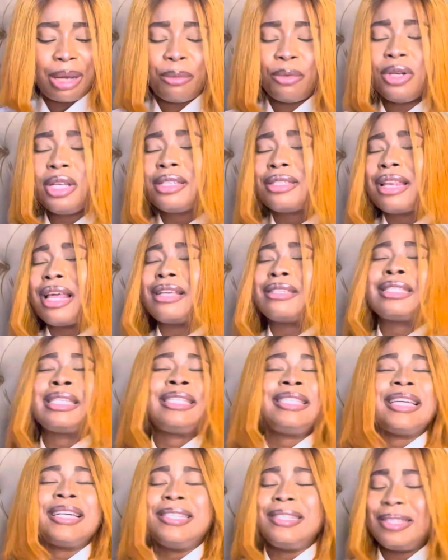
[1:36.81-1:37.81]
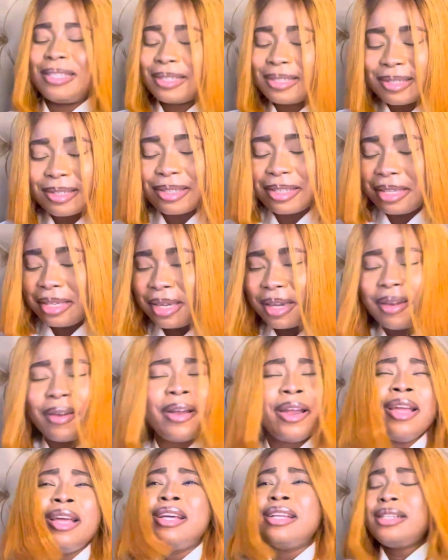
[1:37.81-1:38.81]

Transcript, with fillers: I'm always like, Cynthia, this is the year.